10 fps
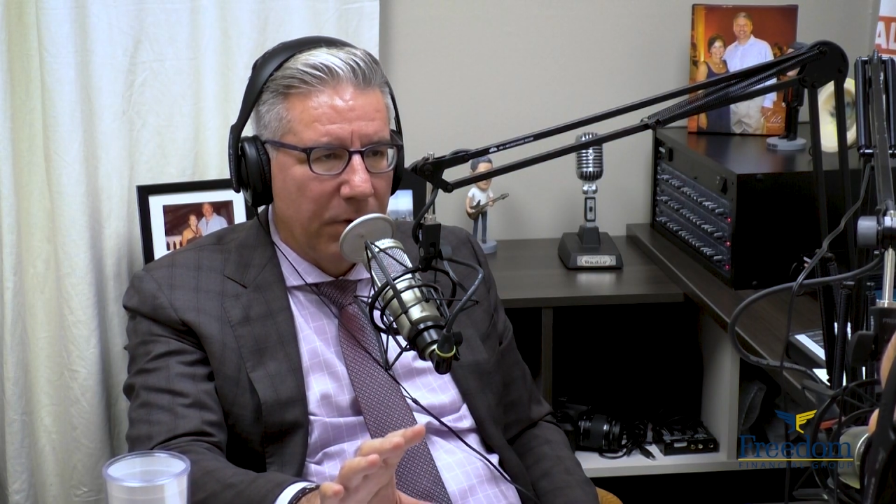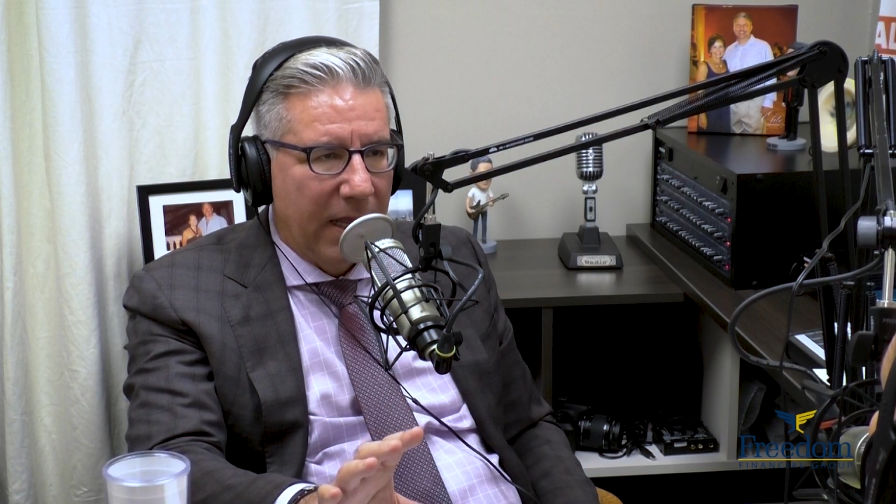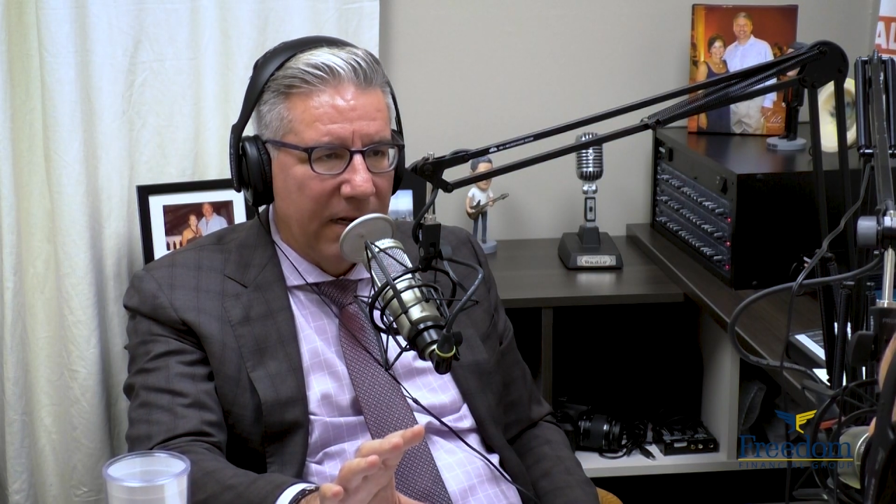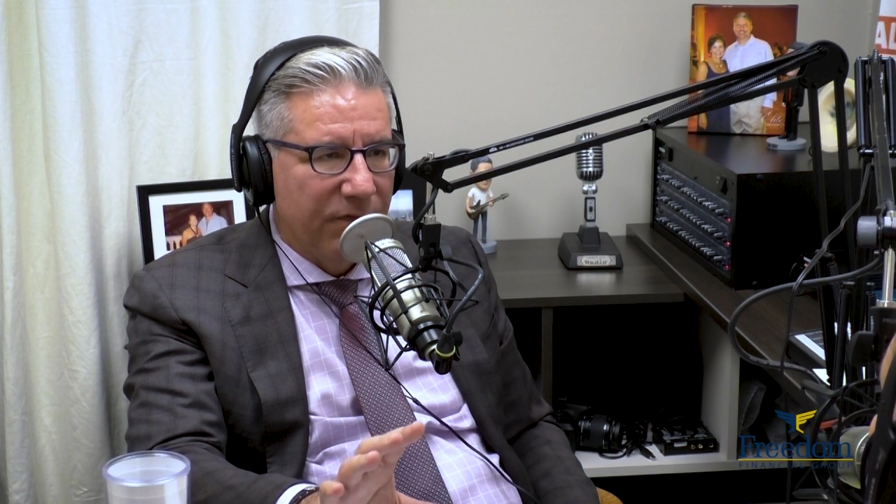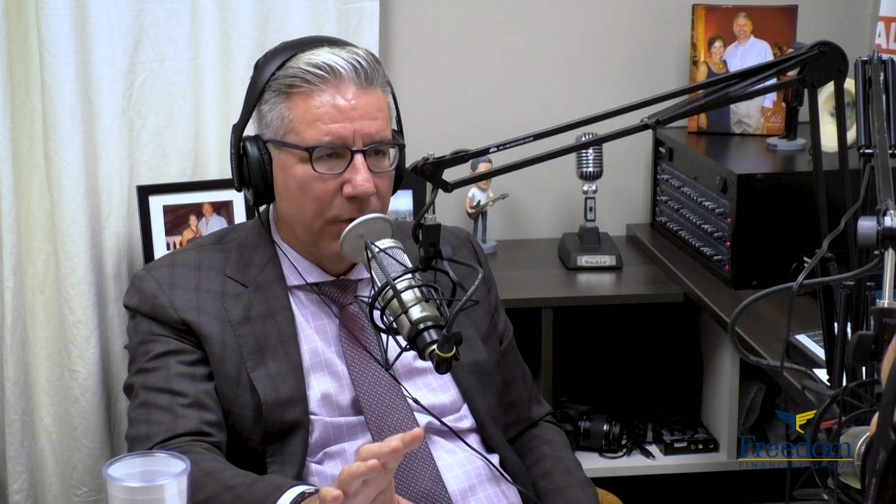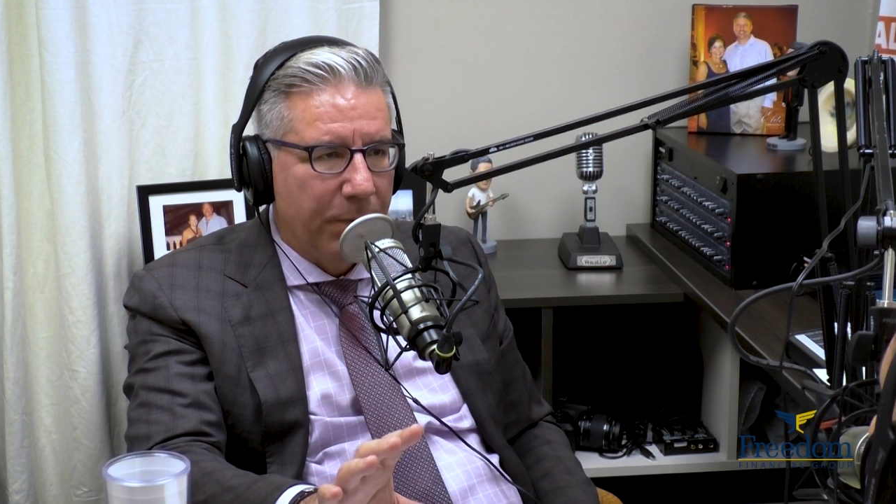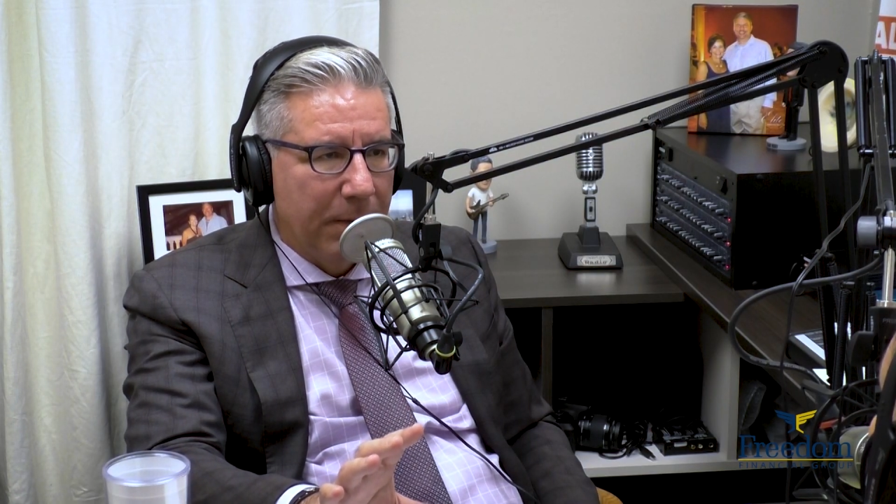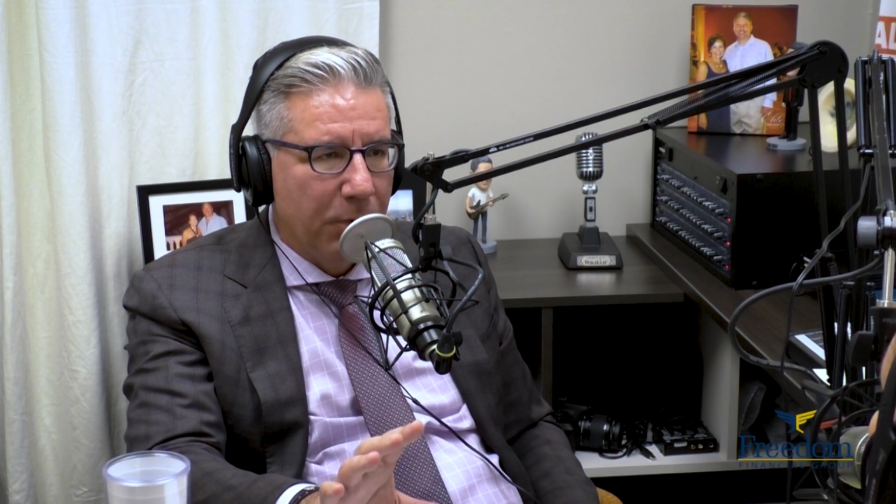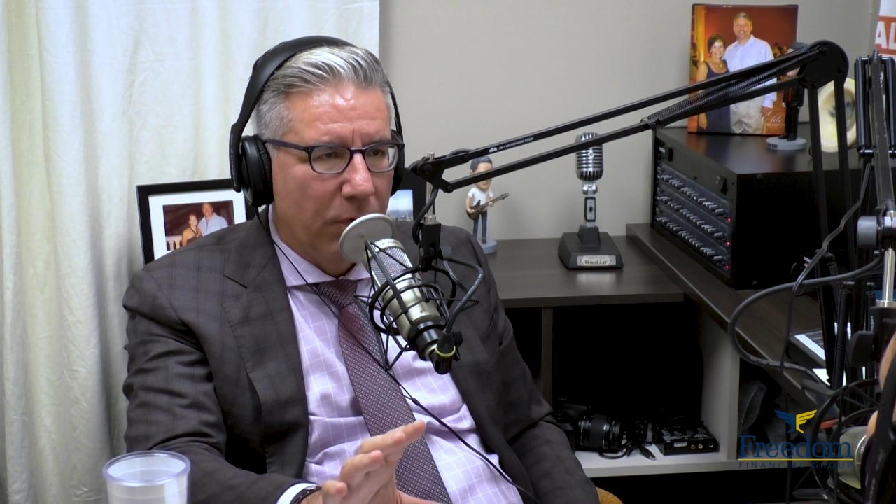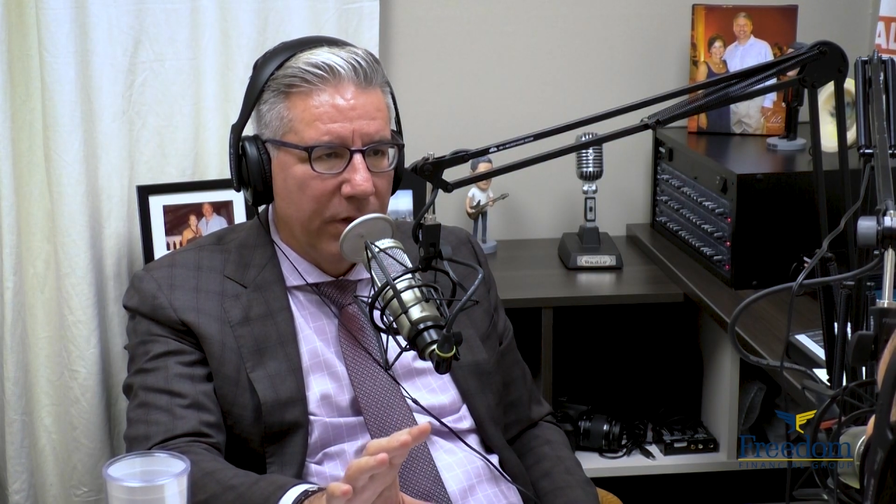planning for
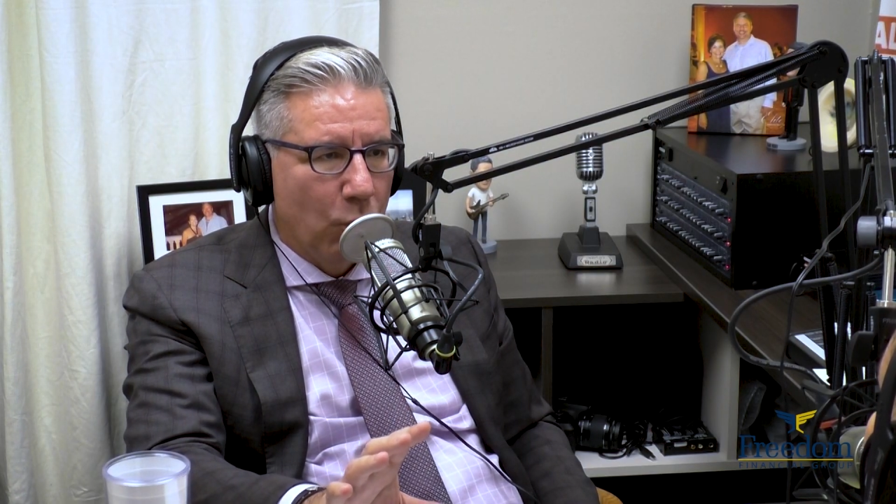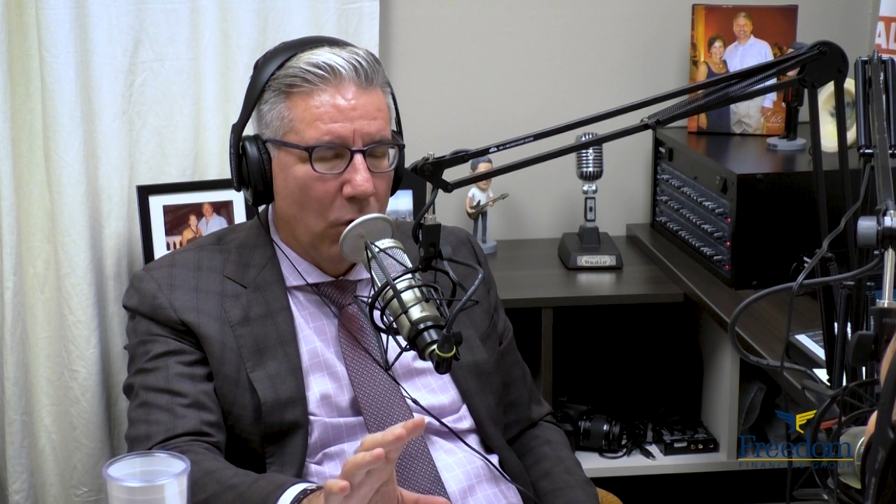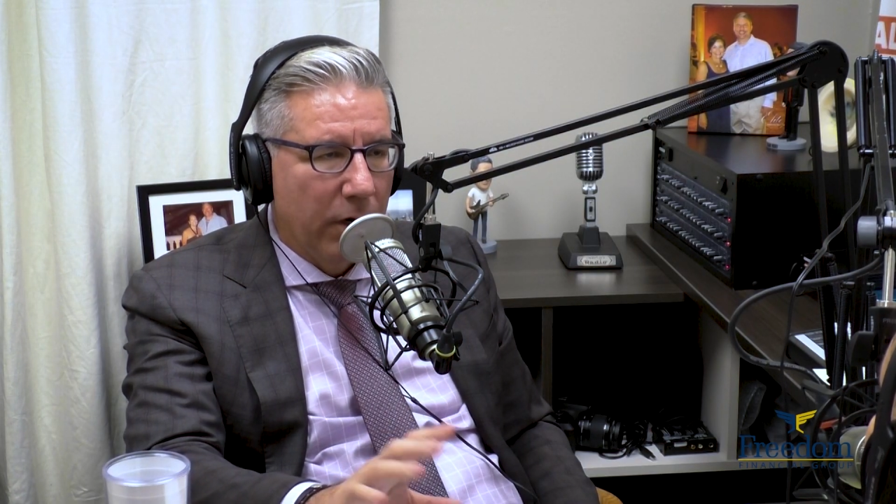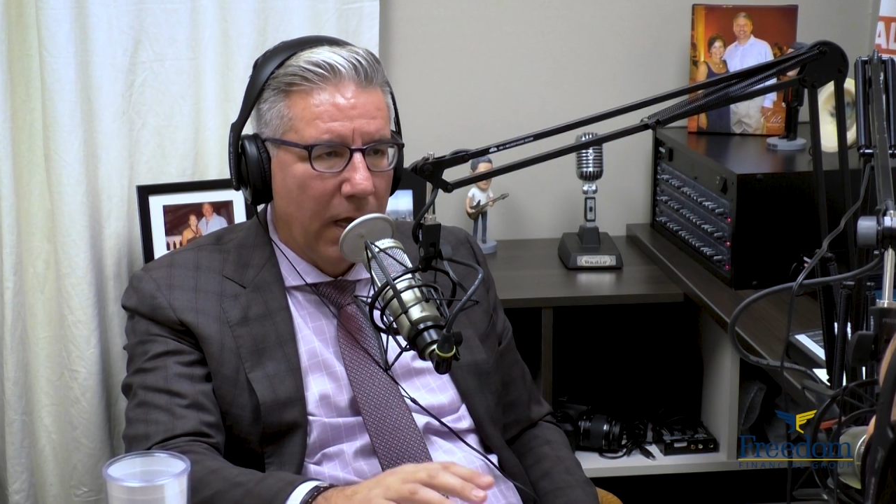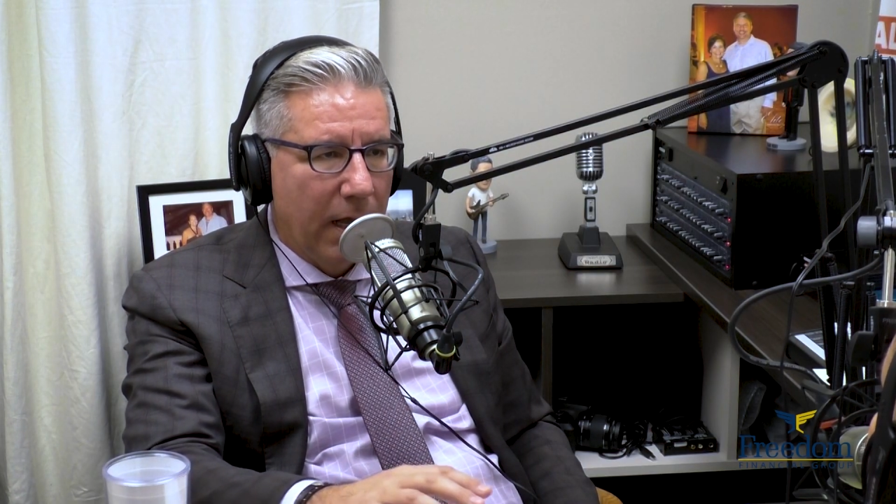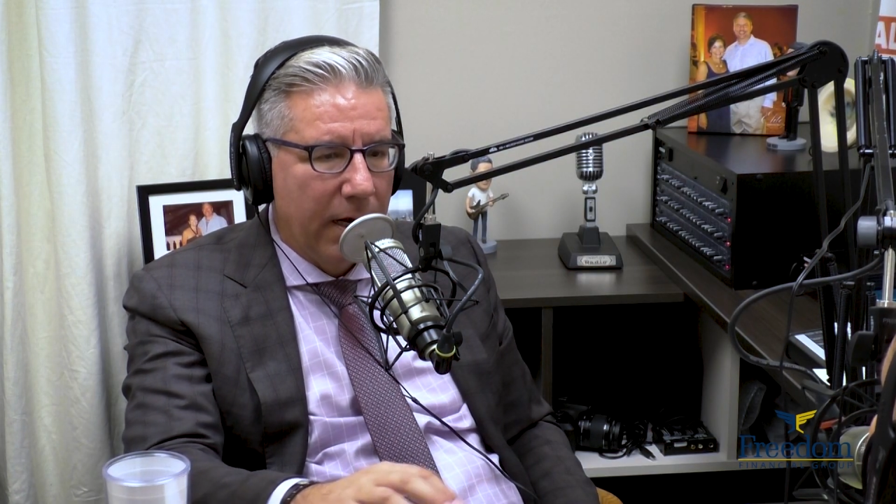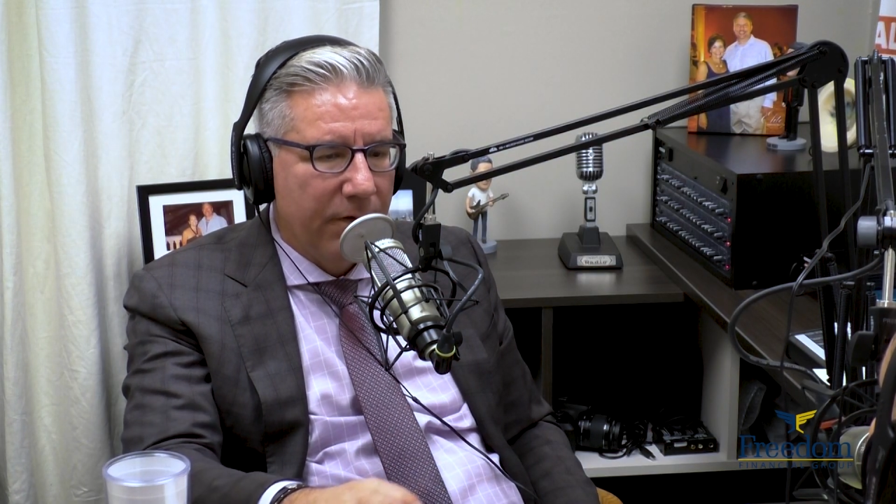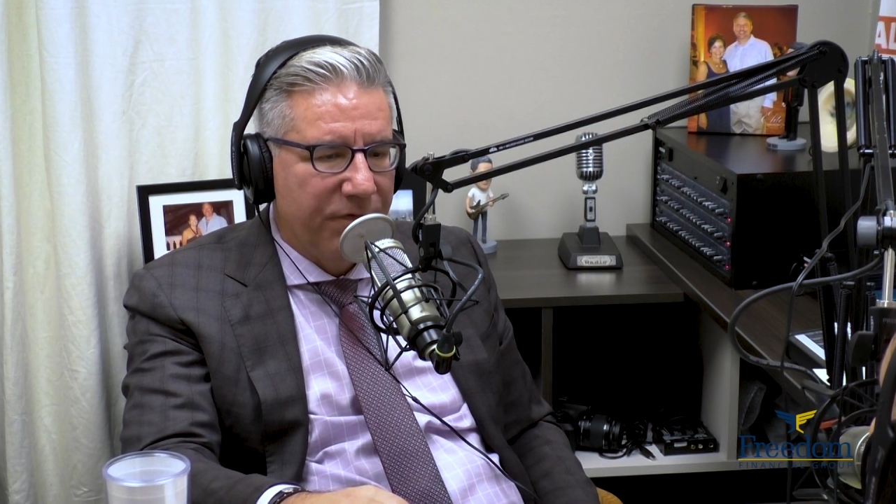people that were not